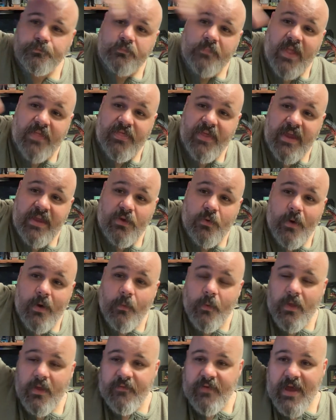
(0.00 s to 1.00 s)
And thank you. I
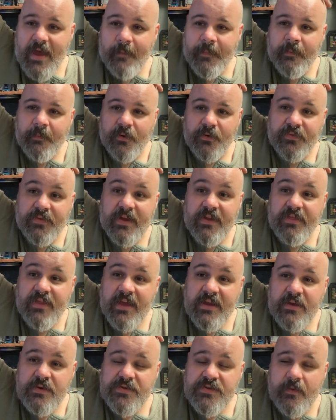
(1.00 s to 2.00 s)
will have a happy birthday.
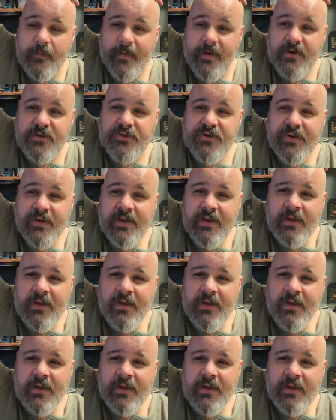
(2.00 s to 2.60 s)
Thank you so much.